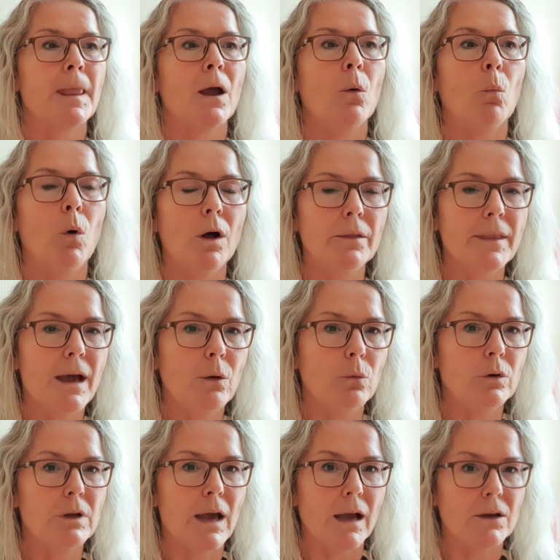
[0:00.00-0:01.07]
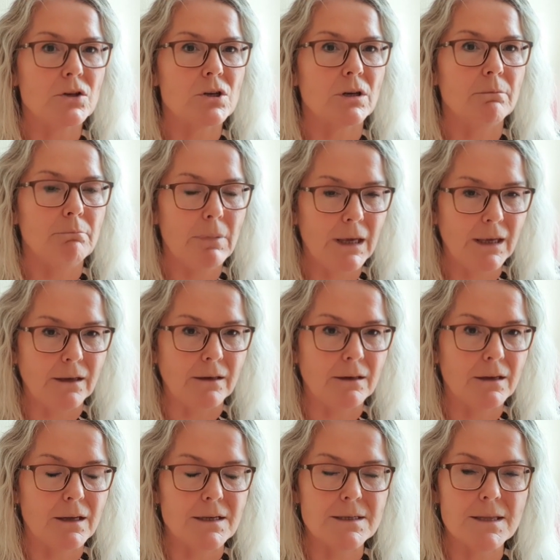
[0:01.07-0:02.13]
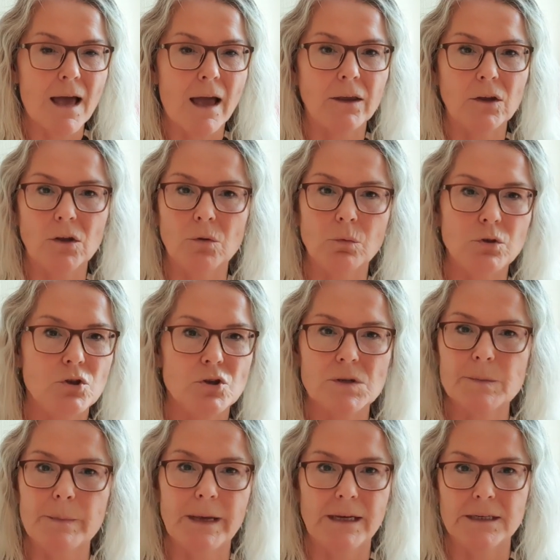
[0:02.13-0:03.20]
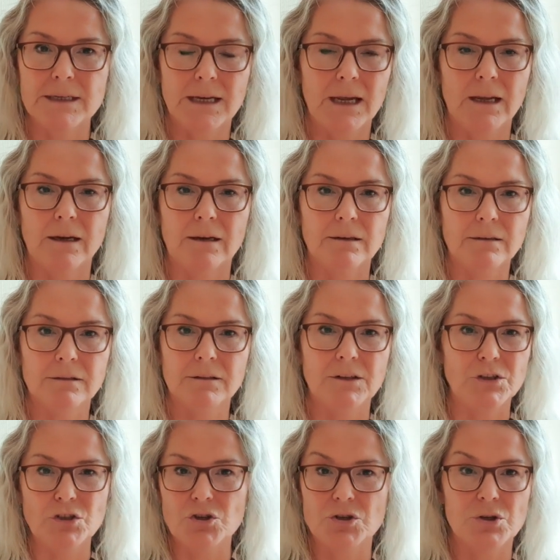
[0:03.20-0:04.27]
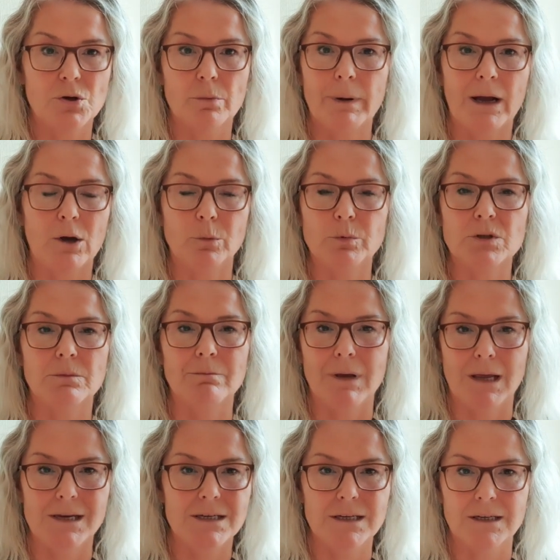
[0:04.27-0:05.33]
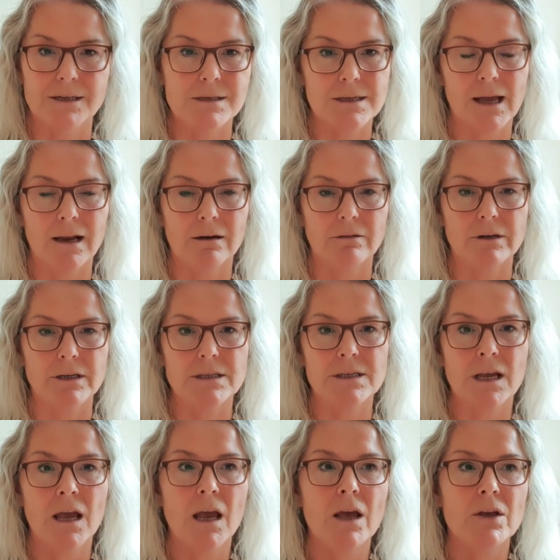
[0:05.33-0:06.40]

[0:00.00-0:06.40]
What that would actually mean is that you would just maintain, you just go back up to maintenance calories.